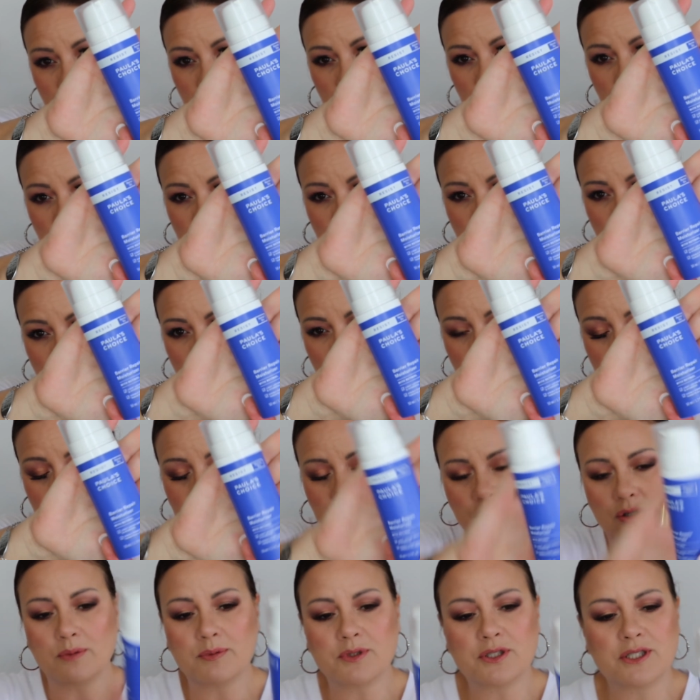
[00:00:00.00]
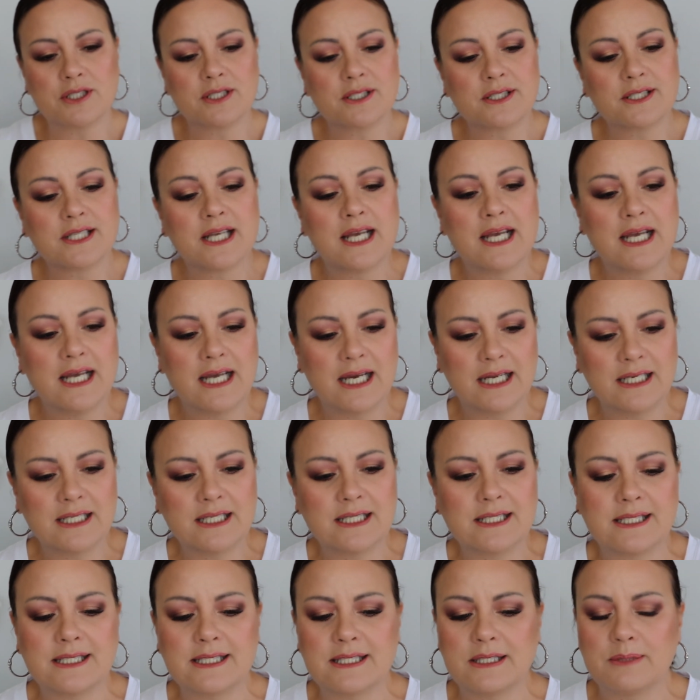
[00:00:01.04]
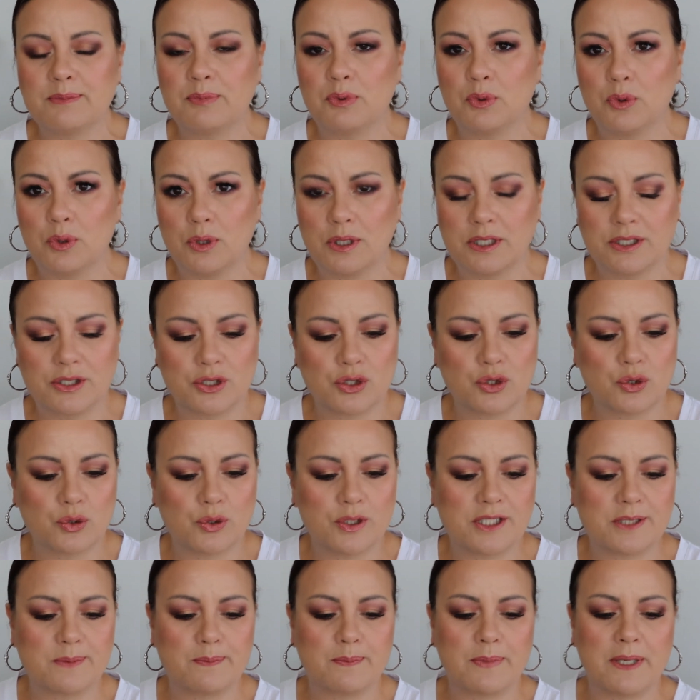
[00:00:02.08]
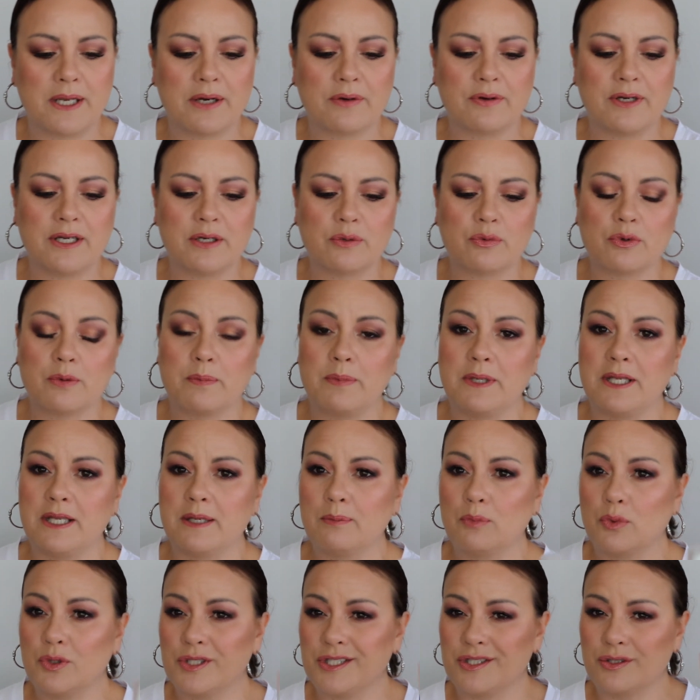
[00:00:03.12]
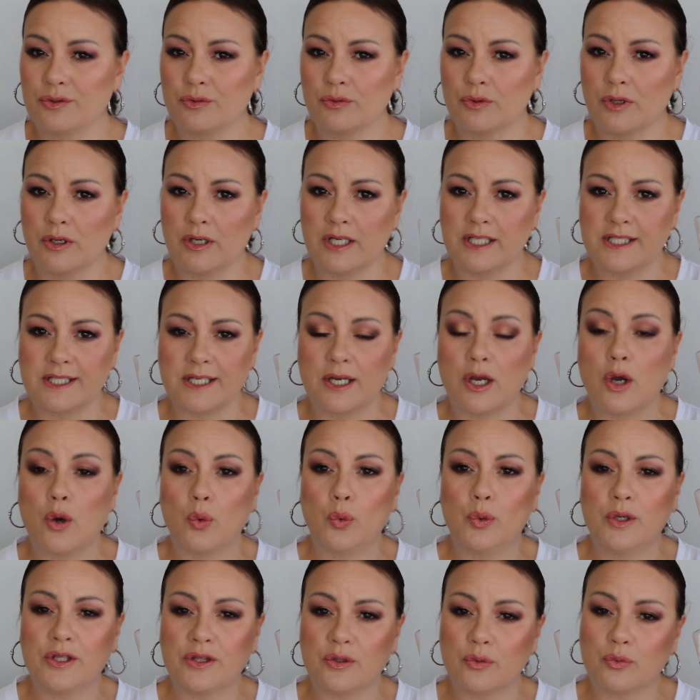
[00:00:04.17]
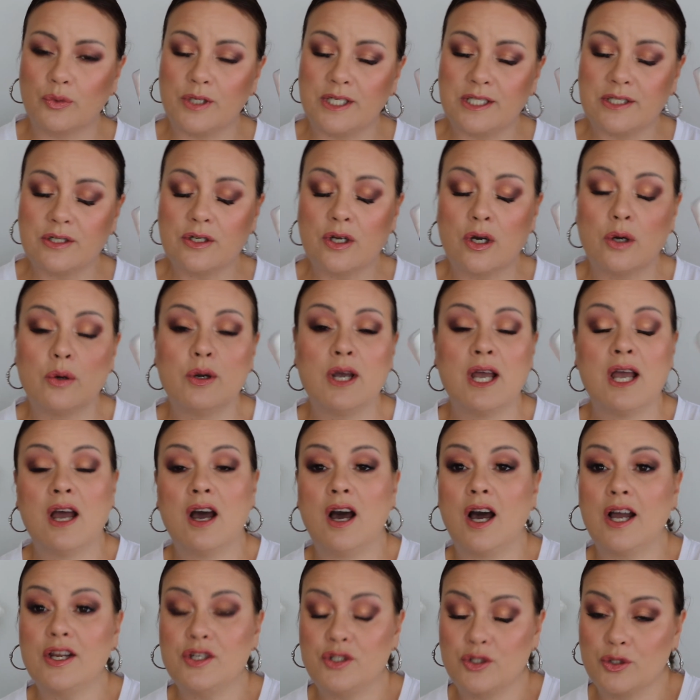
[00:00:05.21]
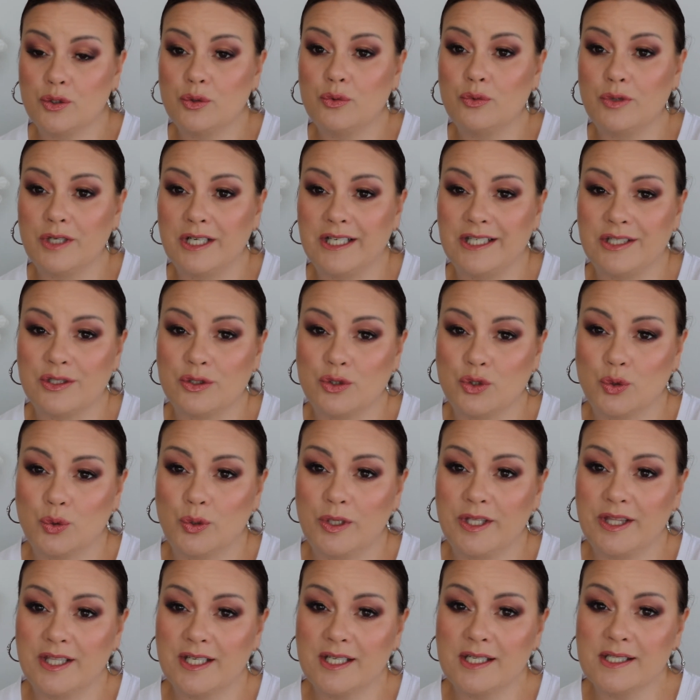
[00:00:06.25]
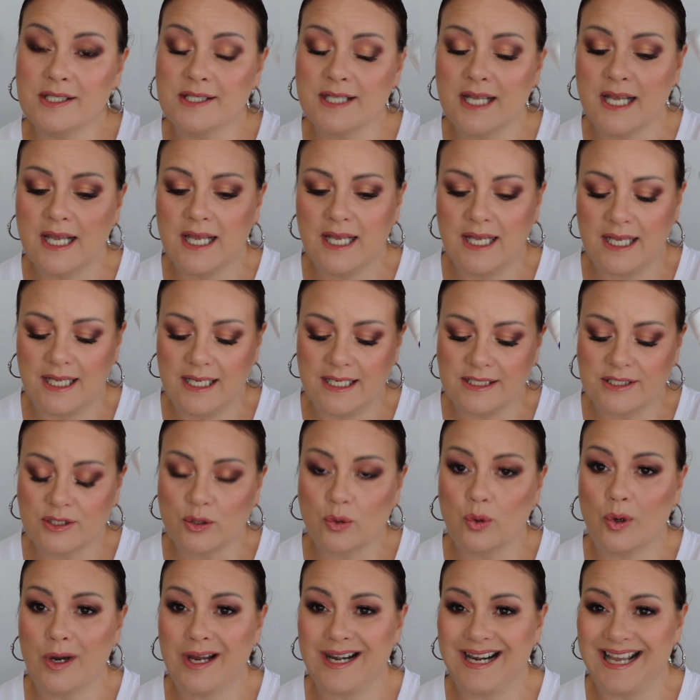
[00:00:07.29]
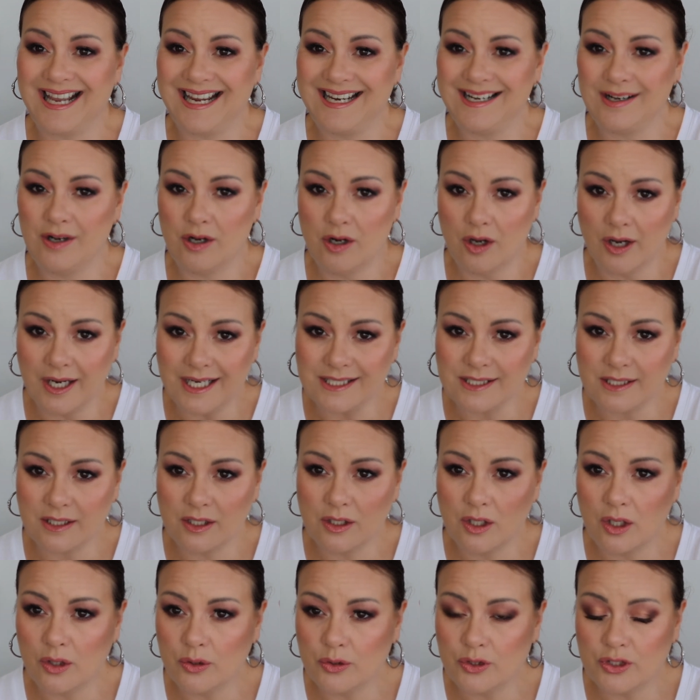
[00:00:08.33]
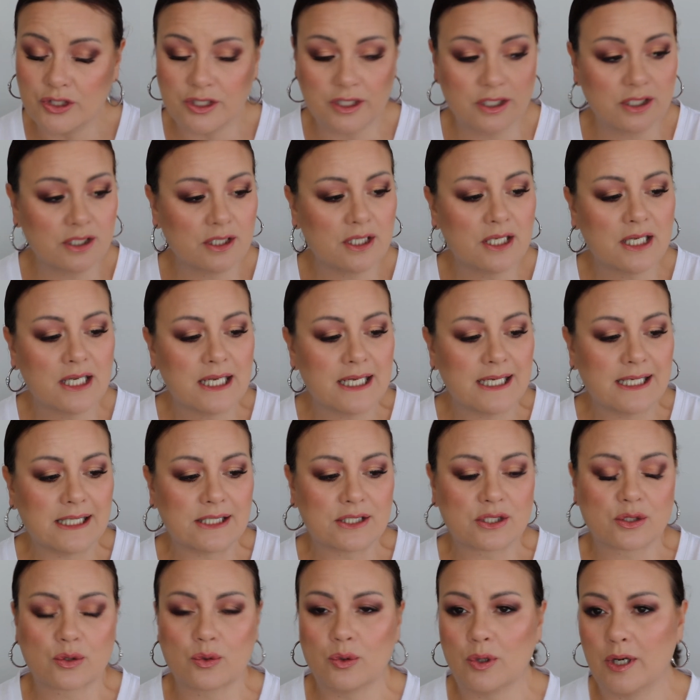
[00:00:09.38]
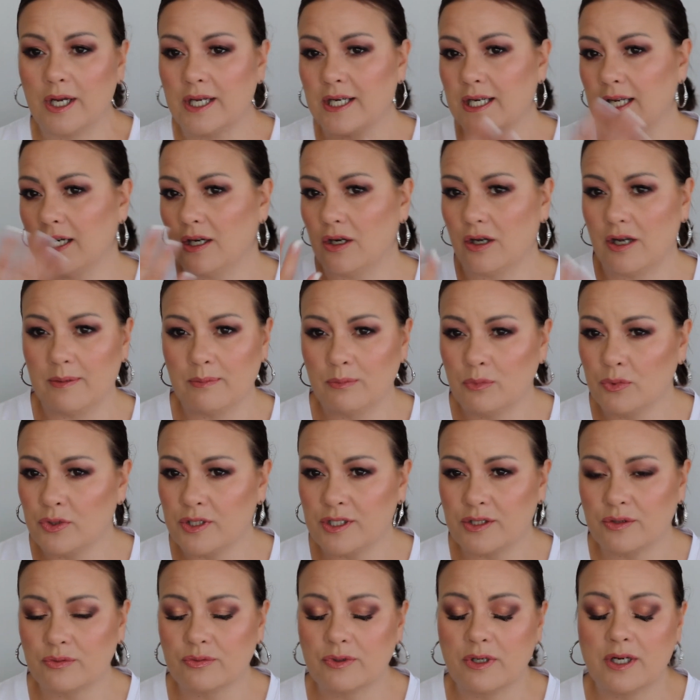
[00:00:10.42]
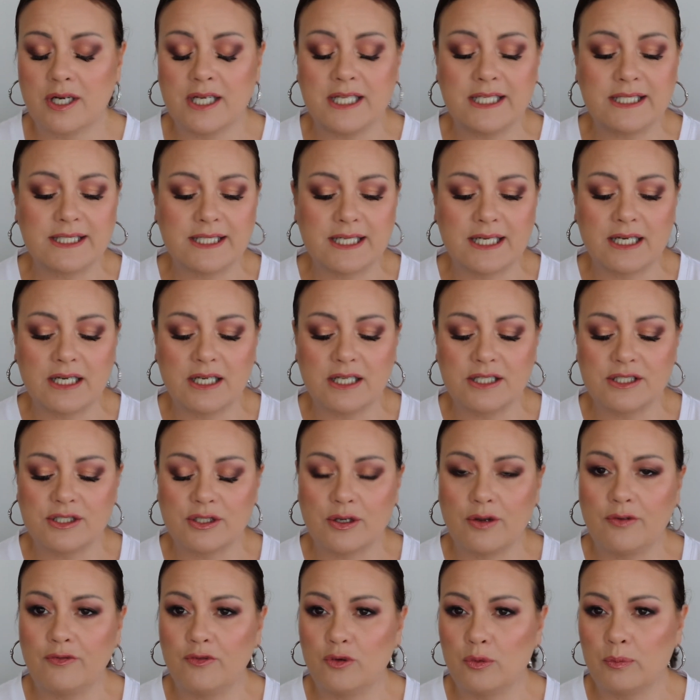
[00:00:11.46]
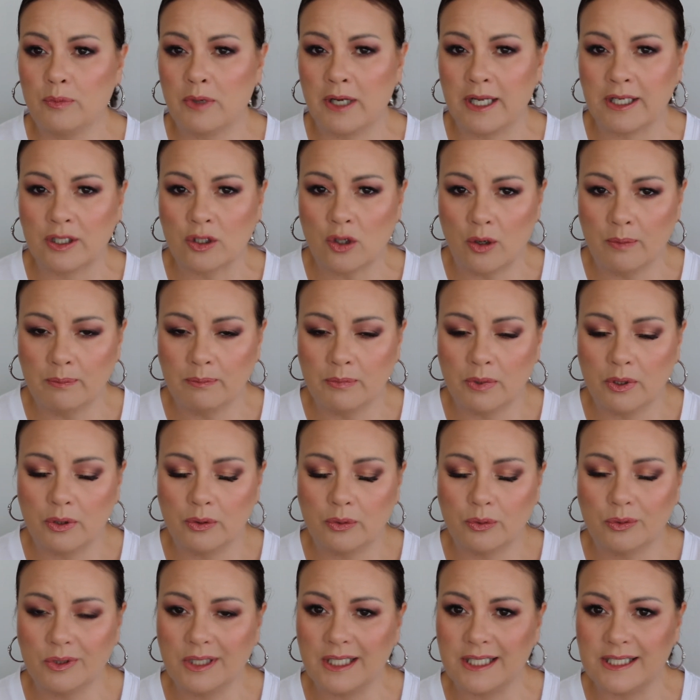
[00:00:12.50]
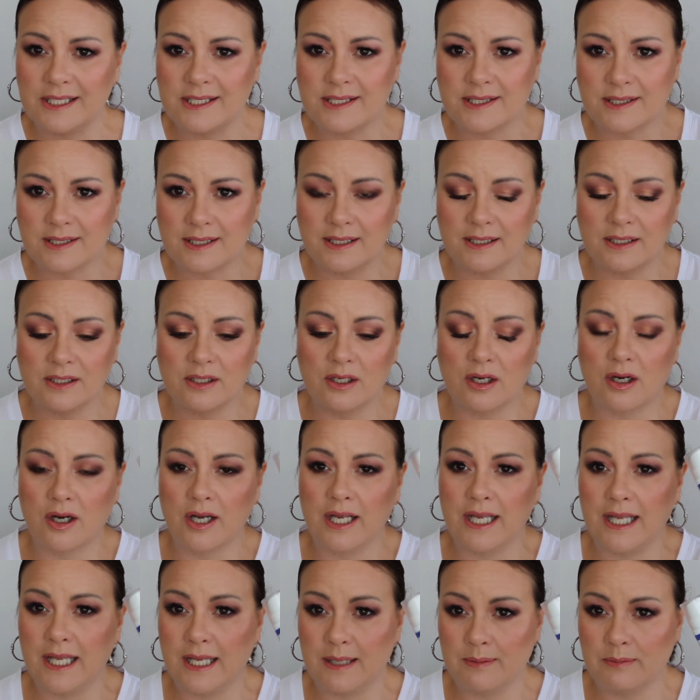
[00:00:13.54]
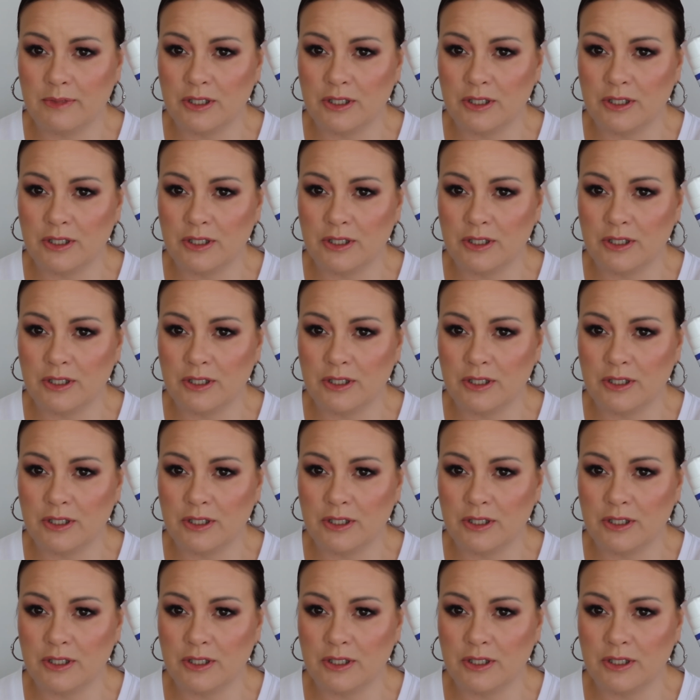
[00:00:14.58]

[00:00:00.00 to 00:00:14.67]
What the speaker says: moisturising options, and this is the Paula's Choice Barrier Repair Moisturiser with Retinol. I do really enjoy this. It's quite a light lotion, it's quite a light moisturiser, so for my combo oily skin I am